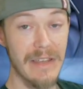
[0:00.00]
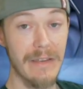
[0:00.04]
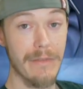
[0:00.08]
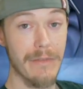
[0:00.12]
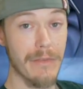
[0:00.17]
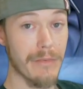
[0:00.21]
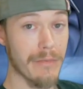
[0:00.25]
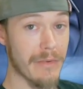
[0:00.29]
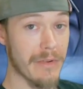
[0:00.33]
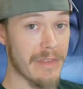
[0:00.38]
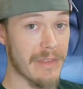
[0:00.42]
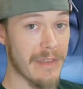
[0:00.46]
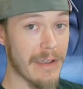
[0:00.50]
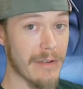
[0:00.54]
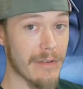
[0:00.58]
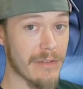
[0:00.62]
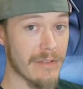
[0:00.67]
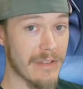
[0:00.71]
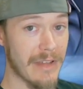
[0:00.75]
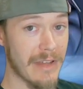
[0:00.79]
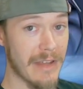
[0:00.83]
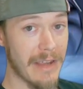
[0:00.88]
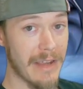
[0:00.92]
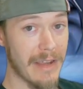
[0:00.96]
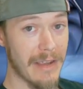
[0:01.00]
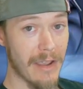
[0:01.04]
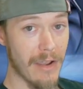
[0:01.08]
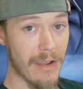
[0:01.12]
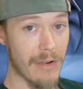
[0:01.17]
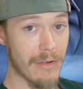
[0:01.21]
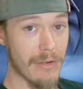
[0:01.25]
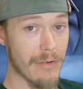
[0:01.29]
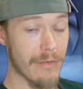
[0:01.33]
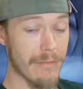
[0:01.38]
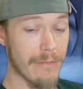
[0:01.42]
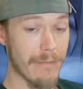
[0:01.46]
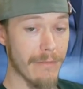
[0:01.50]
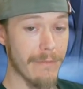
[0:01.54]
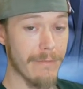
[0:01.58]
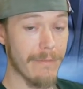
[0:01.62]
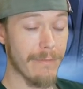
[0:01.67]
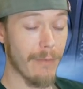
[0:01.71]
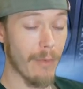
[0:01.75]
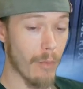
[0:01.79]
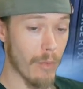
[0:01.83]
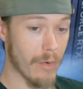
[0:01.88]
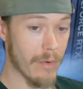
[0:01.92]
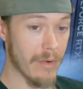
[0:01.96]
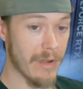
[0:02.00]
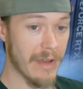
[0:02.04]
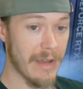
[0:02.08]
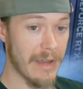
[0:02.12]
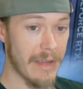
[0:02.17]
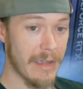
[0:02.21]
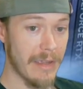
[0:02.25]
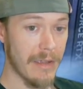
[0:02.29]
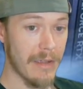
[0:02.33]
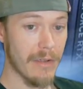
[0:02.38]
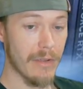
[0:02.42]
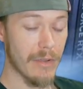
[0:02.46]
have 3,840